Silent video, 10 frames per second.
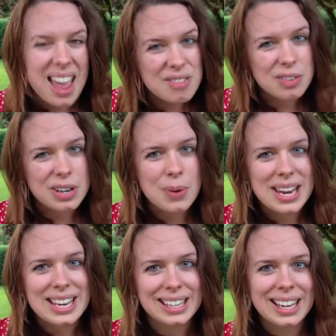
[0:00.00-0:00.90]
every
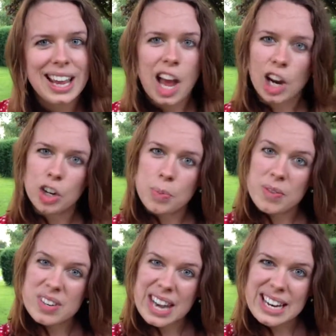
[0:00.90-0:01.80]
week, a group
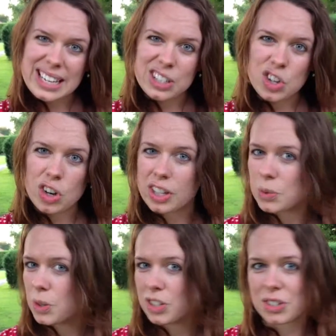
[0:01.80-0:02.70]
of naked
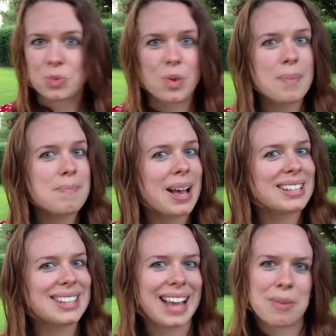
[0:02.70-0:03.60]
joggers would just run
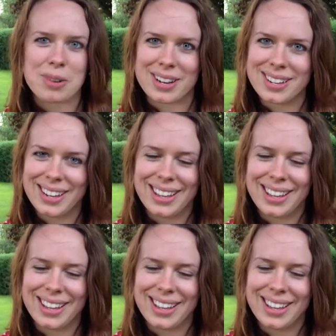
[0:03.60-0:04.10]
past the camera.